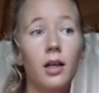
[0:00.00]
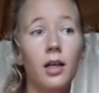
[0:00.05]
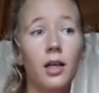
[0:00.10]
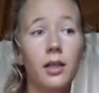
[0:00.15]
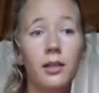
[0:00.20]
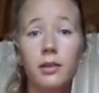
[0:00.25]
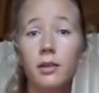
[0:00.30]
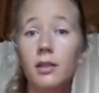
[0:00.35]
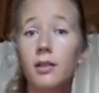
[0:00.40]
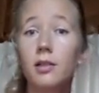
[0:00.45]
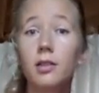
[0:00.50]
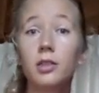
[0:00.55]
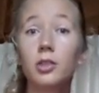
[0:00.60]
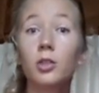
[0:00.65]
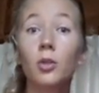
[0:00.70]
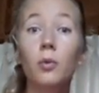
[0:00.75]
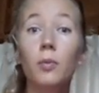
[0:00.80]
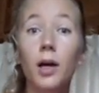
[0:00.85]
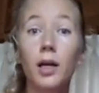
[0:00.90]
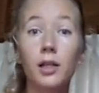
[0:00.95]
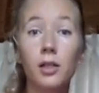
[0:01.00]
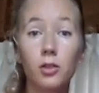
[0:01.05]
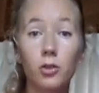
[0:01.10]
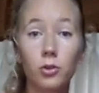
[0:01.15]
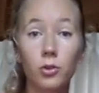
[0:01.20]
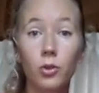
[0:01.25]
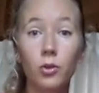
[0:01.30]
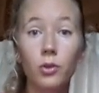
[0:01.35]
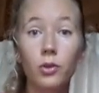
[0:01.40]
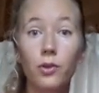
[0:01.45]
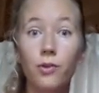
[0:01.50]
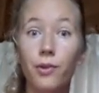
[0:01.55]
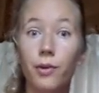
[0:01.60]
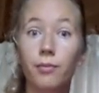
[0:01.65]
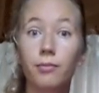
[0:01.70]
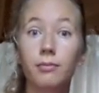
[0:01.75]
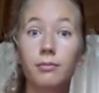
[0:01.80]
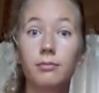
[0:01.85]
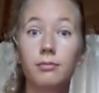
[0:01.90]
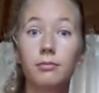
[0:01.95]
And there is nobody to talk to them.
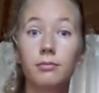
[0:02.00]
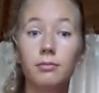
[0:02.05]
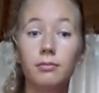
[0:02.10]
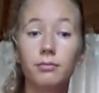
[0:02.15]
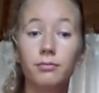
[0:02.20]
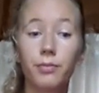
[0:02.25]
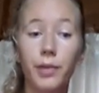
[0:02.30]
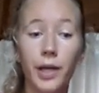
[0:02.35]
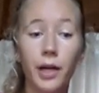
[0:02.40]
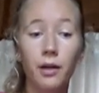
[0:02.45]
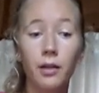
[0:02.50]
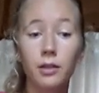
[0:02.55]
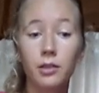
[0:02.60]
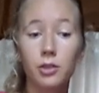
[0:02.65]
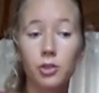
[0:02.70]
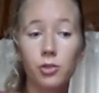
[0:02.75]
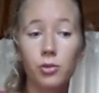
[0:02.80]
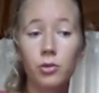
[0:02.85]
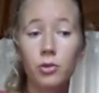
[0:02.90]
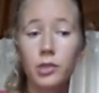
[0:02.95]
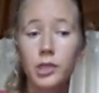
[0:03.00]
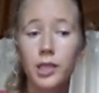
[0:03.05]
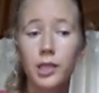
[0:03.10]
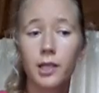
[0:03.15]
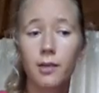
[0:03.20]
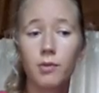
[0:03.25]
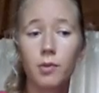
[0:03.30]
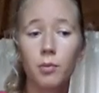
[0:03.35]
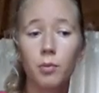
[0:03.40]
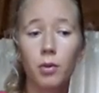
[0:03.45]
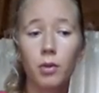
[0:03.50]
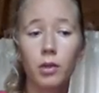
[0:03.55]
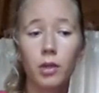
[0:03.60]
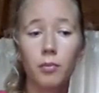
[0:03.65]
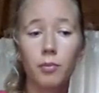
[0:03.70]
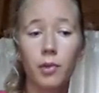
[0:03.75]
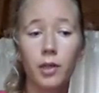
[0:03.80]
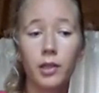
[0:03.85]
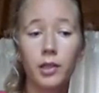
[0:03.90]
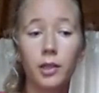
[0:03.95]
Parents, sure, give them
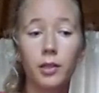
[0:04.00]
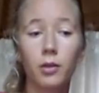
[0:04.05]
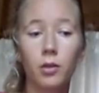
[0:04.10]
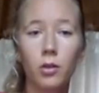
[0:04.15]
pocket money.